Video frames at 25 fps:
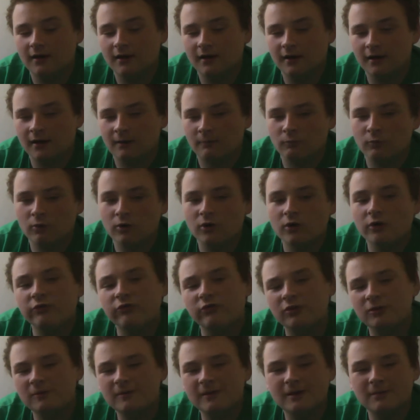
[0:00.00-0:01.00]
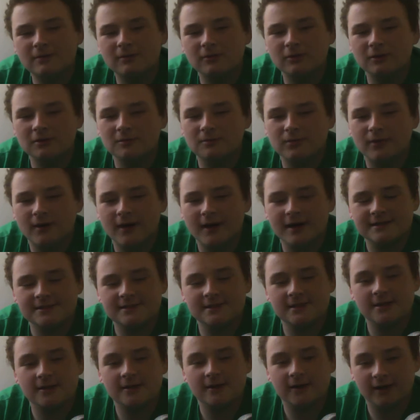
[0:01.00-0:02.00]
Um, we're also going to be uploading
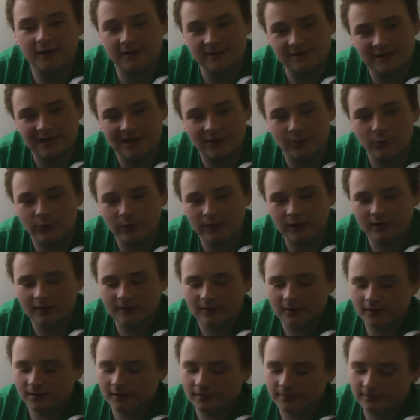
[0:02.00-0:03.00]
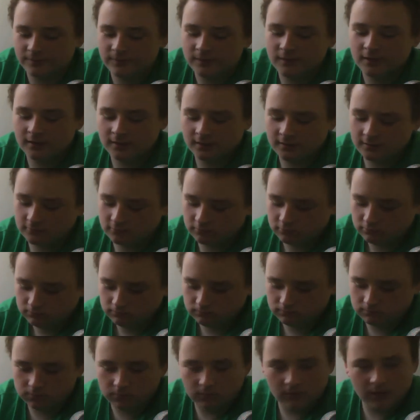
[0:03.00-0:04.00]
pranks there, and I say we. Um,
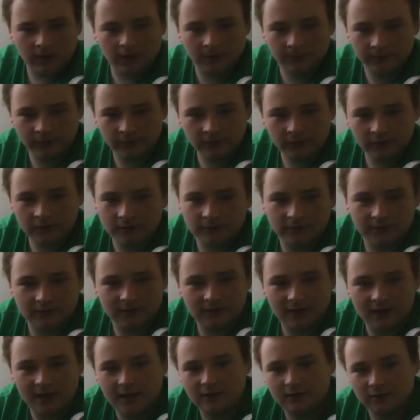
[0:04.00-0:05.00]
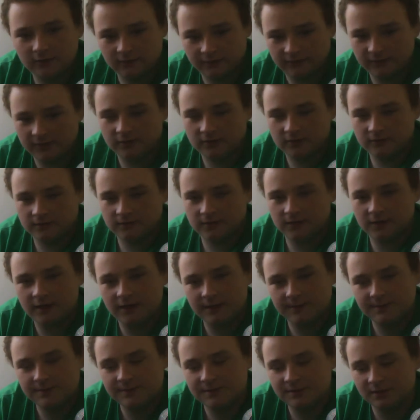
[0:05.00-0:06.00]
I'm doing it with Nate or VR
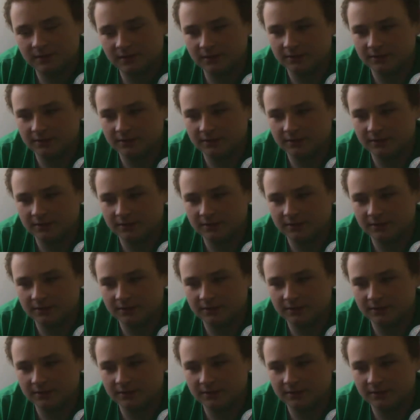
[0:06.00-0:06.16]
Vibes.